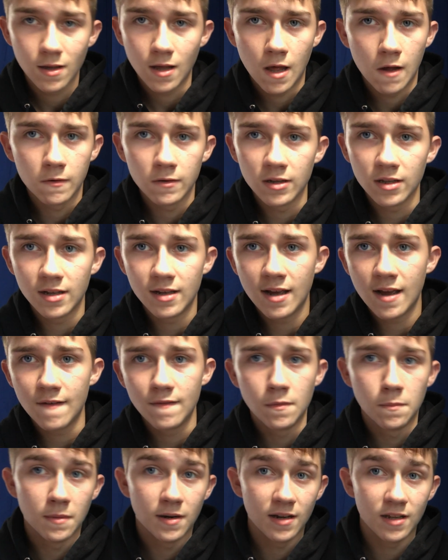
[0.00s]
I don't really
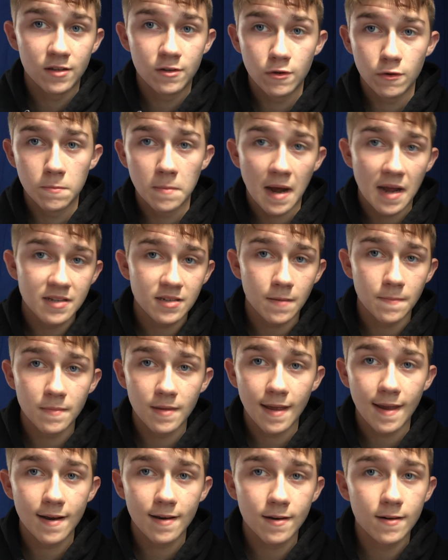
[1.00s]
have the money to buy
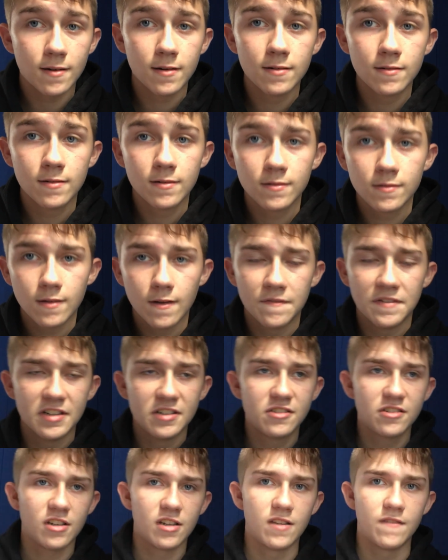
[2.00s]
something to edit on.
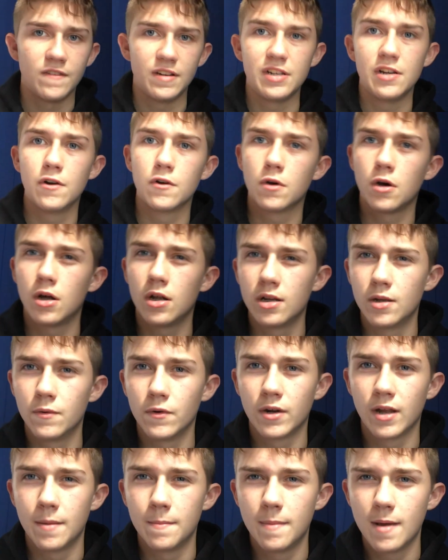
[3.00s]
Eventually the video quality
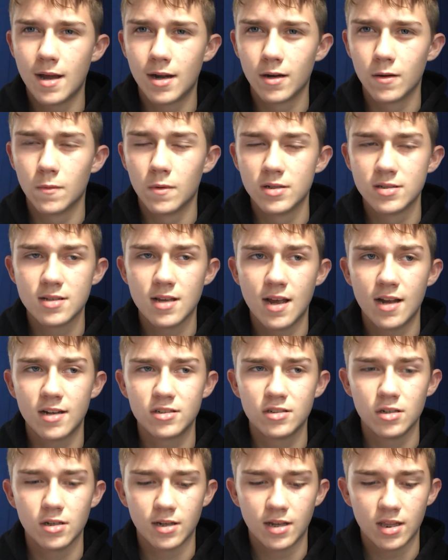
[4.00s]
will get better once I
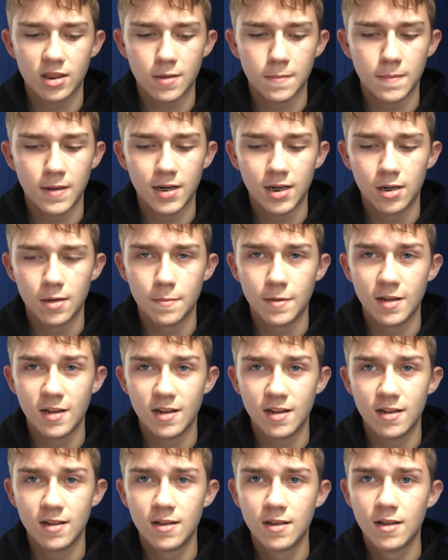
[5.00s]
actually get the money to
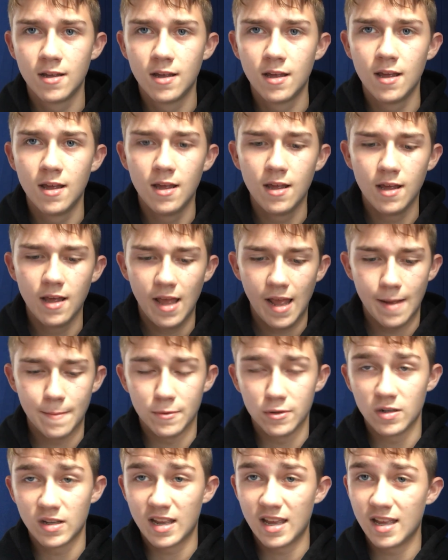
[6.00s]
be
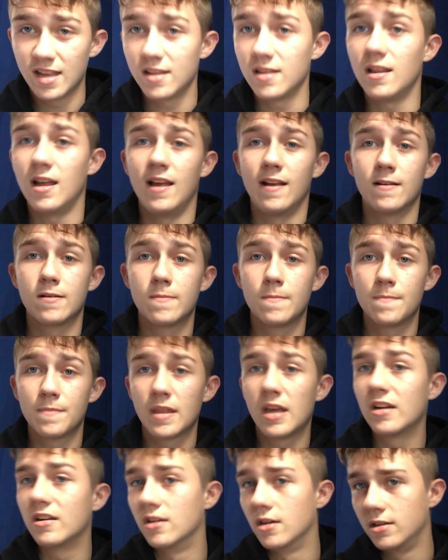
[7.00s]
able to get like
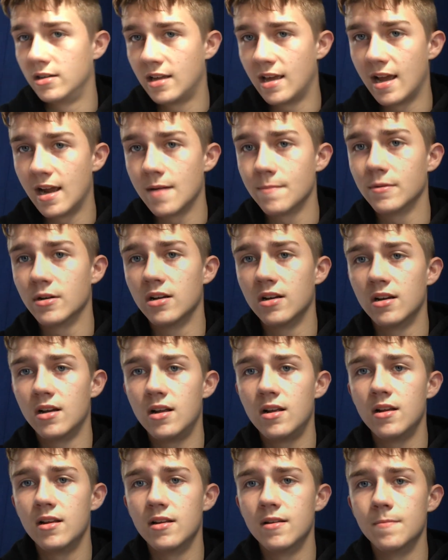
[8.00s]
a good
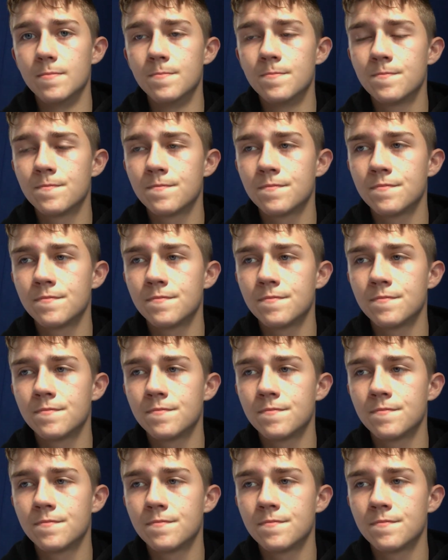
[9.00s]
camera and